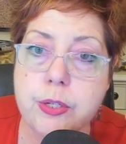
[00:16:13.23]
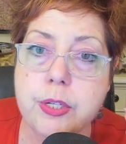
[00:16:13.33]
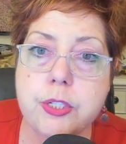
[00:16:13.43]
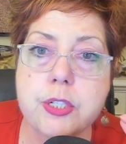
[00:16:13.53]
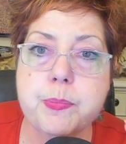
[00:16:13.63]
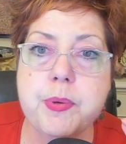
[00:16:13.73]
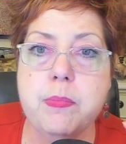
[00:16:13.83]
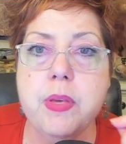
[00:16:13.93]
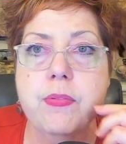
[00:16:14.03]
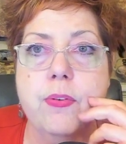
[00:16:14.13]
could just be
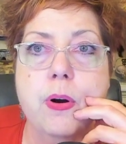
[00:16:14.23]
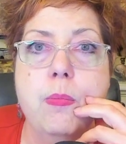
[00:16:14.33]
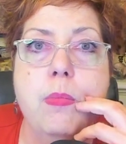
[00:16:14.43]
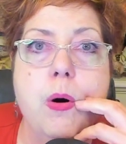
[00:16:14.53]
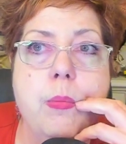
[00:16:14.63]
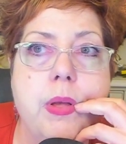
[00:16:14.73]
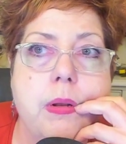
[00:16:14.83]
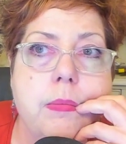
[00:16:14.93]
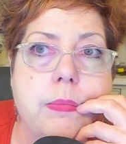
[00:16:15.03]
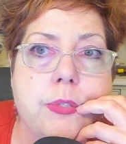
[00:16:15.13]
me for a moment,
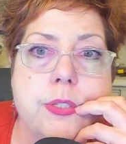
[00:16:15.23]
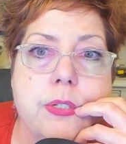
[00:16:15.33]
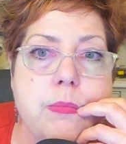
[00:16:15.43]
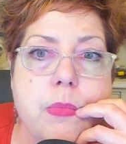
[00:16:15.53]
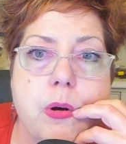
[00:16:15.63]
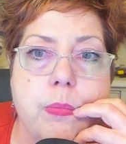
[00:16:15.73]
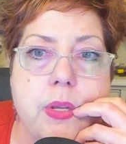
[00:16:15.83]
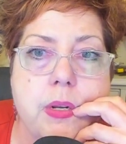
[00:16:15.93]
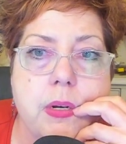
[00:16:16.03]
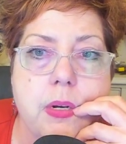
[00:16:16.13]
just a
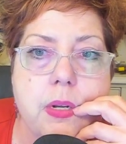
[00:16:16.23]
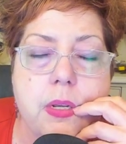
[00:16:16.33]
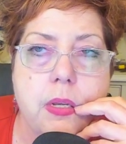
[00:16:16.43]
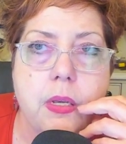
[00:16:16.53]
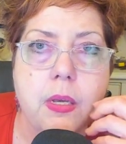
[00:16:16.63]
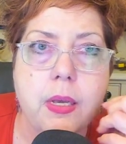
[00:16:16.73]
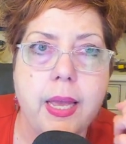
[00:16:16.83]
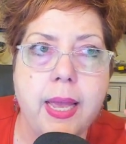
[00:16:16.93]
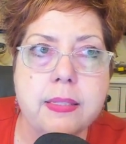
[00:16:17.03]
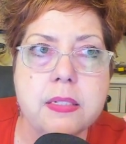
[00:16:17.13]
moment,
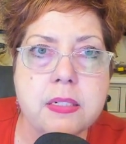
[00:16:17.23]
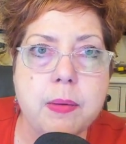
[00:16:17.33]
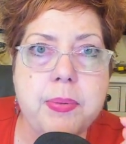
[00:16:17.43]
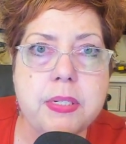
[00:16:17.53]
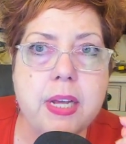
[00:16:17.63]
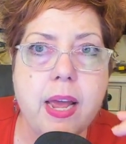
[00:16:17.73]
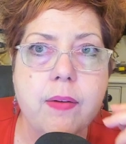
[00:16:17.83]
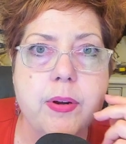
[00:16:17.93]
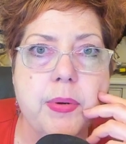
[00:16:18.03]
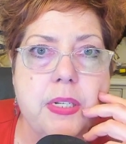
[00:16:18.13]
and step into
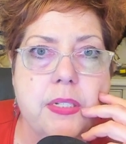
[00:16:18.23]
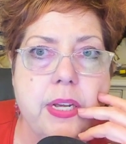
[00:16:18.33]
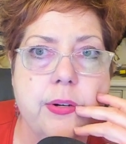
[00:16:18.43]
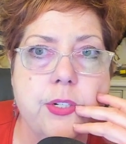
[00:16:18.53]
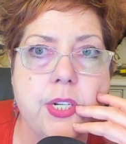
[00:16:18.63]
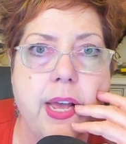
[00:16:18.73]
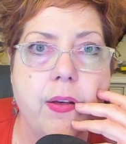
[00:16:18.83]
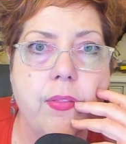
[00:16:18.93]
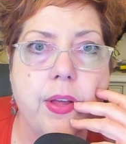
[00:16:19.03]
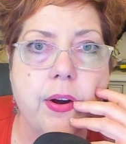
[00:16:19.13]
everybody's energy
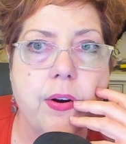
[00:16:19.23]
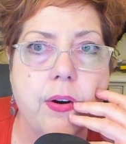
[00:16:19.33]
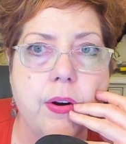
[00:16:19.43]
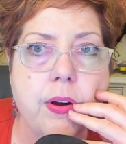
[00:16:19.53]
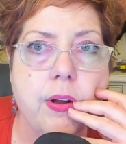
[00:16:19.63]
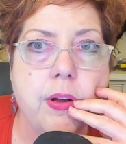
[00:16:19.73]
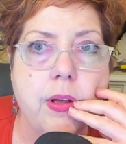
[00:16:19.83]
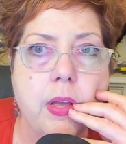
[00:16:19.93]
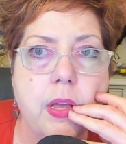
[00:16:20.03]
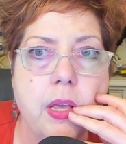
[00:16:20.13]
out there.
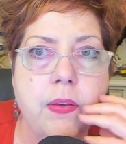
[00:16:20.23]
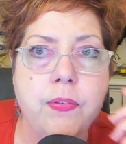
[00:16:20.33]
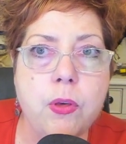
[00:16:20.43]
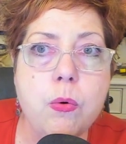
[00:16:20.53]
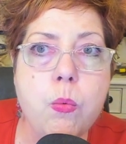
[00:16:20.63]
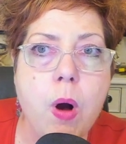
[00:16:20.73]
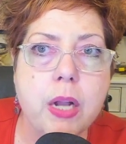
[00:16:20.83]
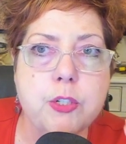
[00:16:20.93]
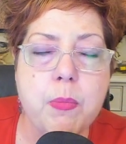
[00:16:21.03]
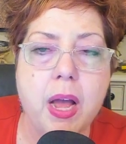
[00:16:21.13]
If you
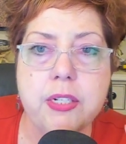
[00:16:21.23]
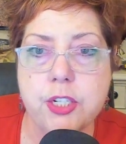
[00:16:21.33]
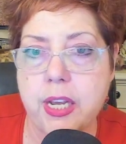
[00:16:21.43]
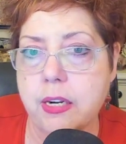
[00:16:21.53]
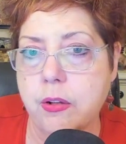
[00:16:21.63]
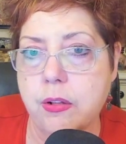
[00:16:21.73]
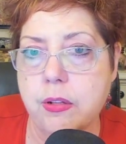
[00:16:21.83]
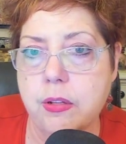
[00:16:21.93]
watch my channel,